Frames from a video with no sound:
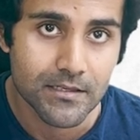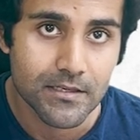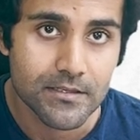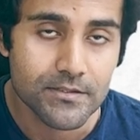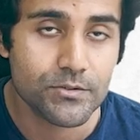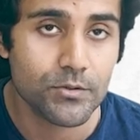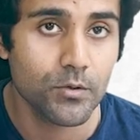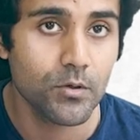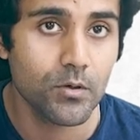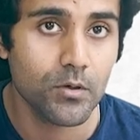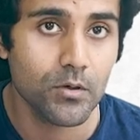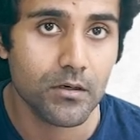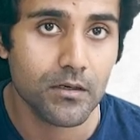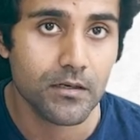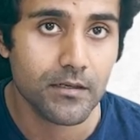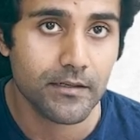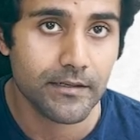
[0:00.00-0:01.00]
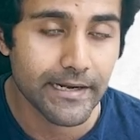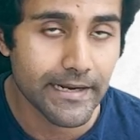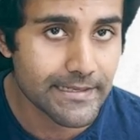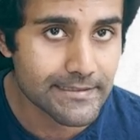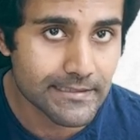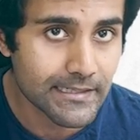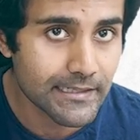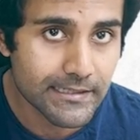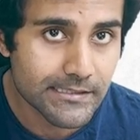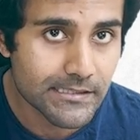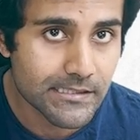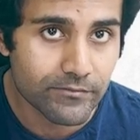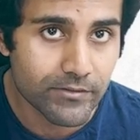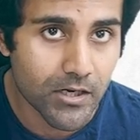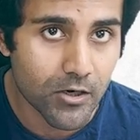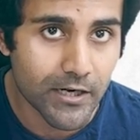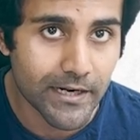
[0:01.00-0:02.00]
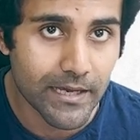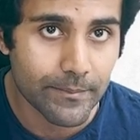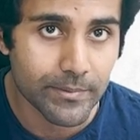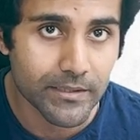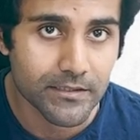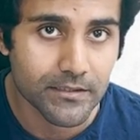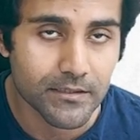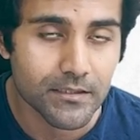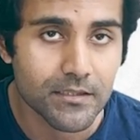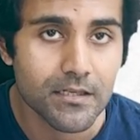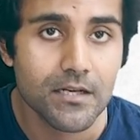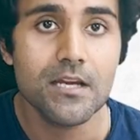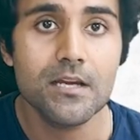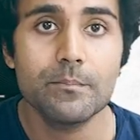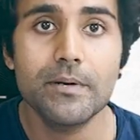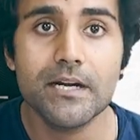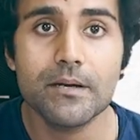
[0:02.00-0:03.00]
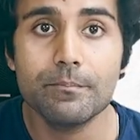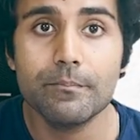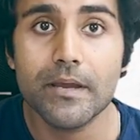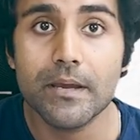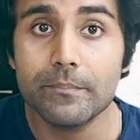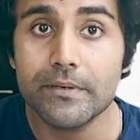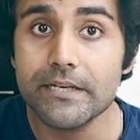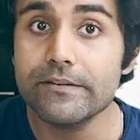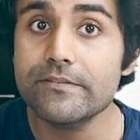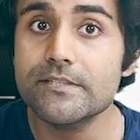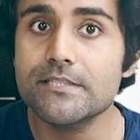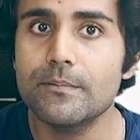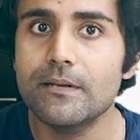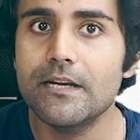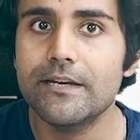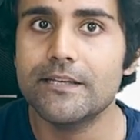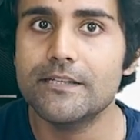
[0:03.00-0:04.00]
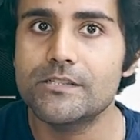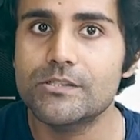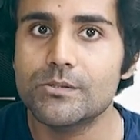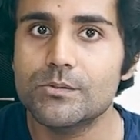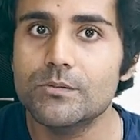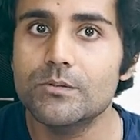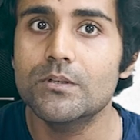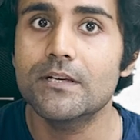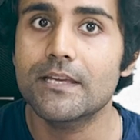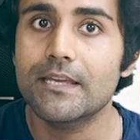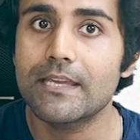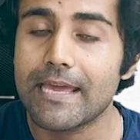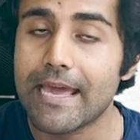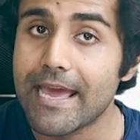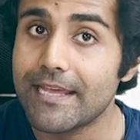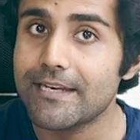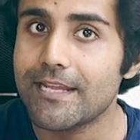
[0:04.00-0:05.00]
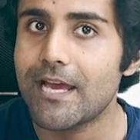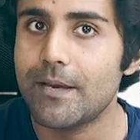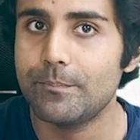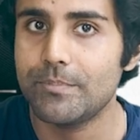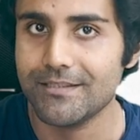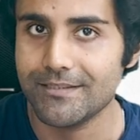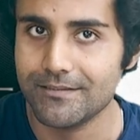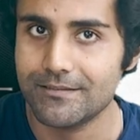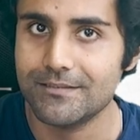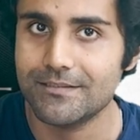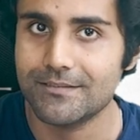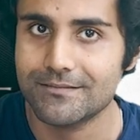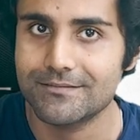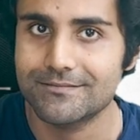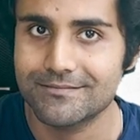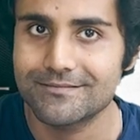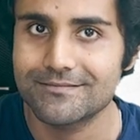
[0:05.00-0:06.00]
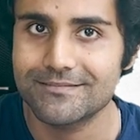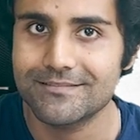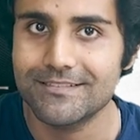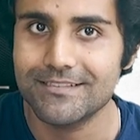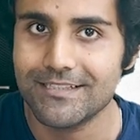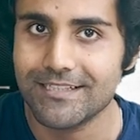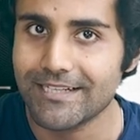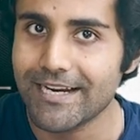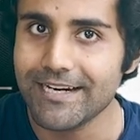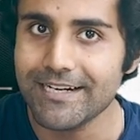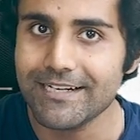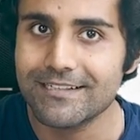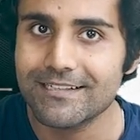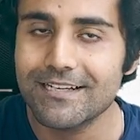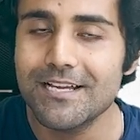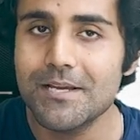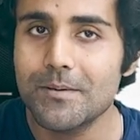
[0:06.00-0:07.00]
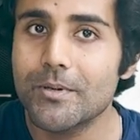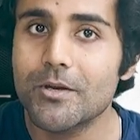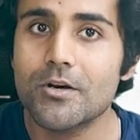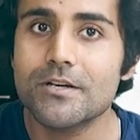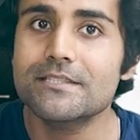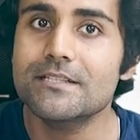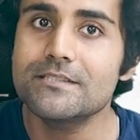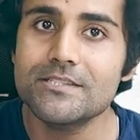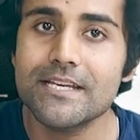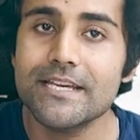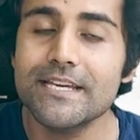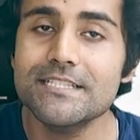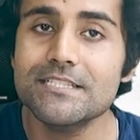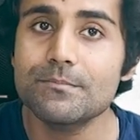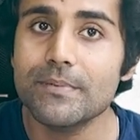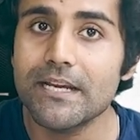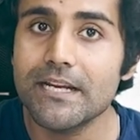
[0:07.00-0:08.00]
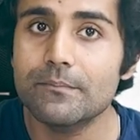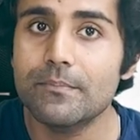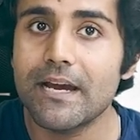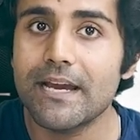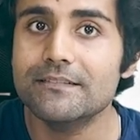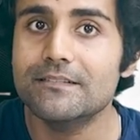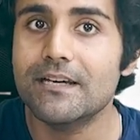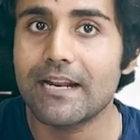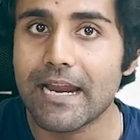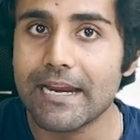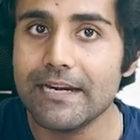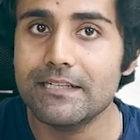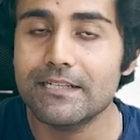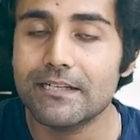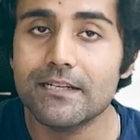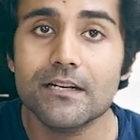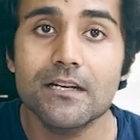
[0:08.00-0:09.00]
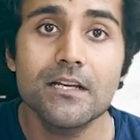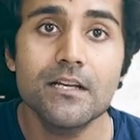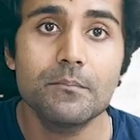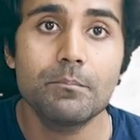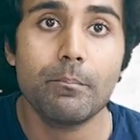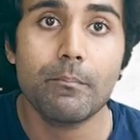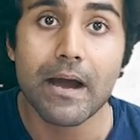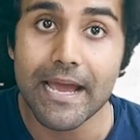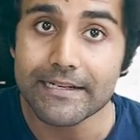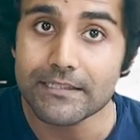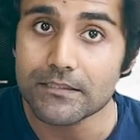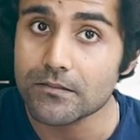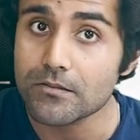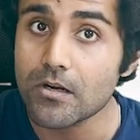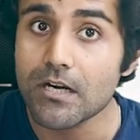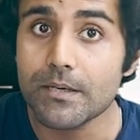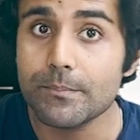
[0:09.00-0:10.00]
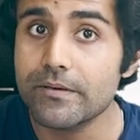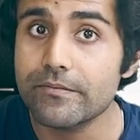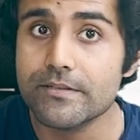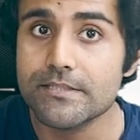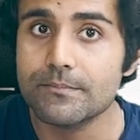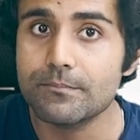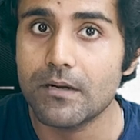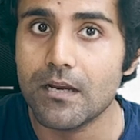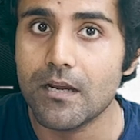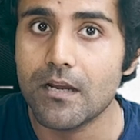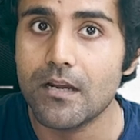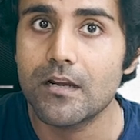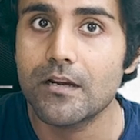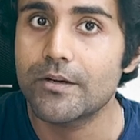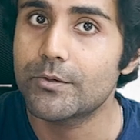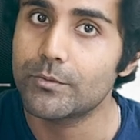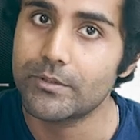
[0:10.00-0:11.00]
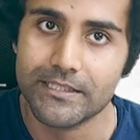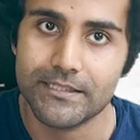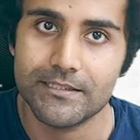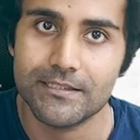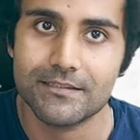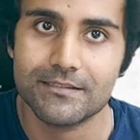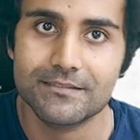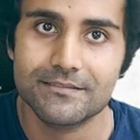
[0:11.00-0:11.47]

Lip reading: So race condition will not happen here, but memory visibility issue can happen here, right? Because the change made by the writer might not be visible to reader.